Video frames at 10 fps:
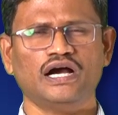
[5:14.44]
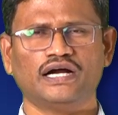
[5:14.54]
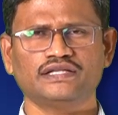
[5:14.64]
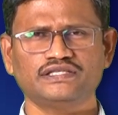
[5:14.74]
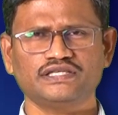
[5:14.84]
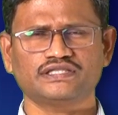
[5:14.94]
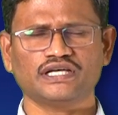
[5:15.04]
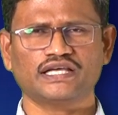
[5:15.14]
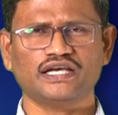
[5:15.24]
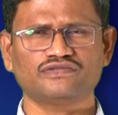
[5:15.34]
And this is the
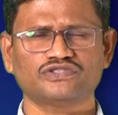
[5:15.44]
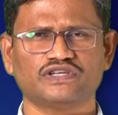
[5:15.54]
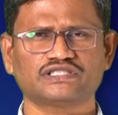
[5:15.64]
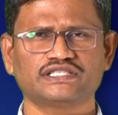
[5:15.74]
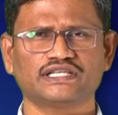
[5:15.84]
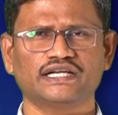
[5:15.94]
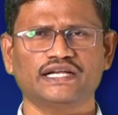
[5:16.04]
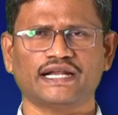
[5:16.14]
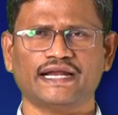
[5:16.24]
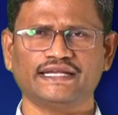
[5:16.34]
case which was decided
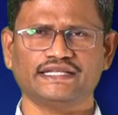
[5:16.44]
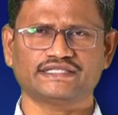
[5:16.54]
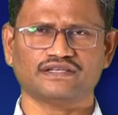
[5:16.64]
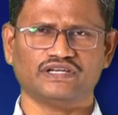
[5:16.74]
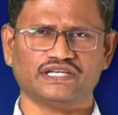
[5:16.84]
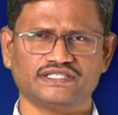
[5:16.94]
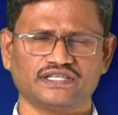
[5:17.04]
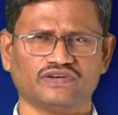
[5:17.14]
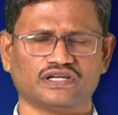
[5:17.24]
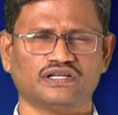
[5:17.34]
in
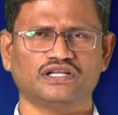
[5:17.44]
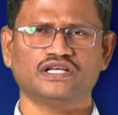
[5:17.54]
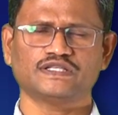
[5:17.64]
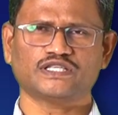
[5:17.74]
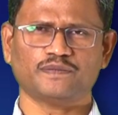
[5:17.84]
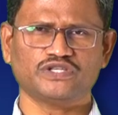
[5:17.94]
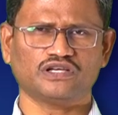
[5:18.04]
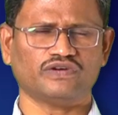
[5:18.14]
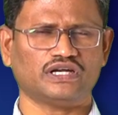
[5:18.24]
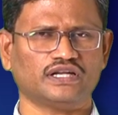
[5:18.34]
1977.
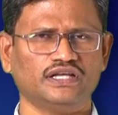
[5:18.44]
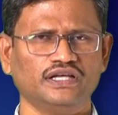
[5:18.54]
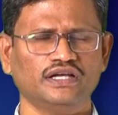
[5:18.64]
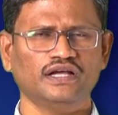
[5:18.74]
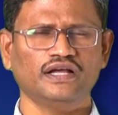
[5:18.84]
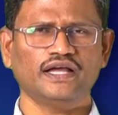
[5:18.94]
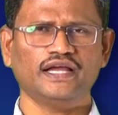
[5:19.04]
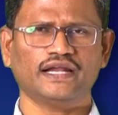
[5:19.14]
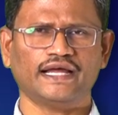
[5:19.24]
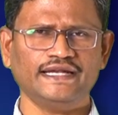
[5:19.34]
Subsequently,
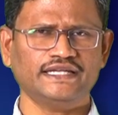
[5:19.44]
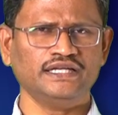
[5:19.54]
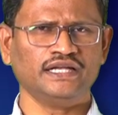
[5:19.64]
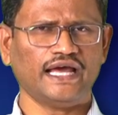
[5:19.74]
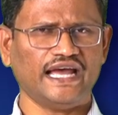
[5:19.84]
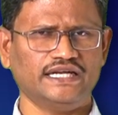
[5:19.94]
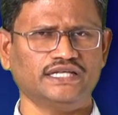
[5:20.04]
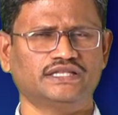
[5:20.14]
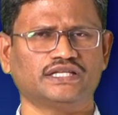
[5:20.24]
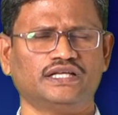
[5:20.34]
in
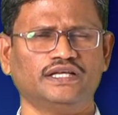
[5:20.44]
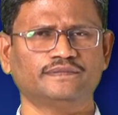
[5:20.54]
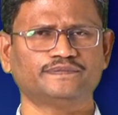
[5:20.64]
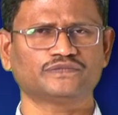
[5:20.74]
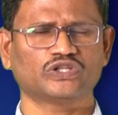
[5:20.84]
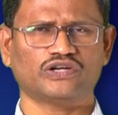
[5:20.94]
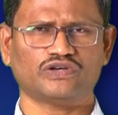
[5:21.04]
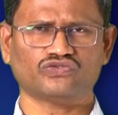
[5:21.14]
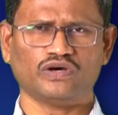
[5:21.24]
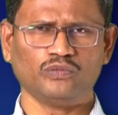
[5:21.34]
1983, there
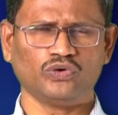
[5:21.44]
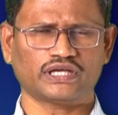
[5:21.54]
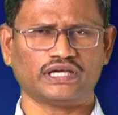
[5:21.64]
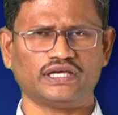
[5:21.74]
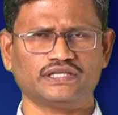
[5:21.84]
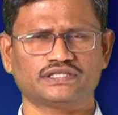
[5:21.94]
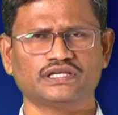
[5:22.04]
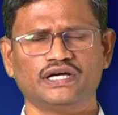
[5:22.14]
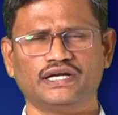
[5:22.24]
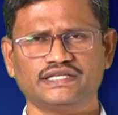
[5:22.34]
was one more case
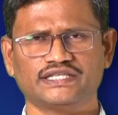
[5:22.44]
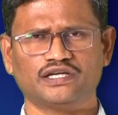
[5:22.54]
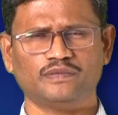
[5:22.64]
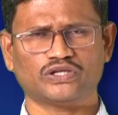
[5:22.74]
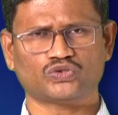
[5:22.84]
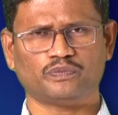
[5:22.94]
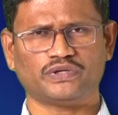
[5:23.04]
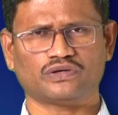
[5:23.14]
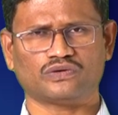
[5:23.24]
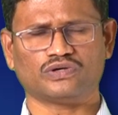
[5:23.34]
decided by the
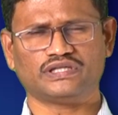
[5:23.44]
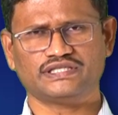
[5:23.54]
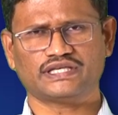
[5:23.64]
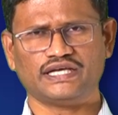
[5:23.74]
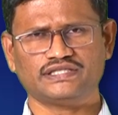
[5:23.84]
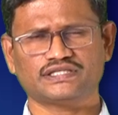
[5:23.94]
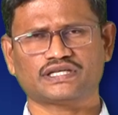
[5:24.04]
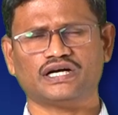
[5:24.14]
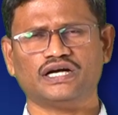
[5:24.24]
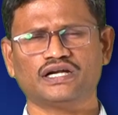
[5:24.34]
Supreme Court. This case is
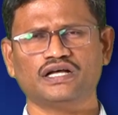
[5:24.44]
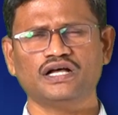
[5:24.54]
called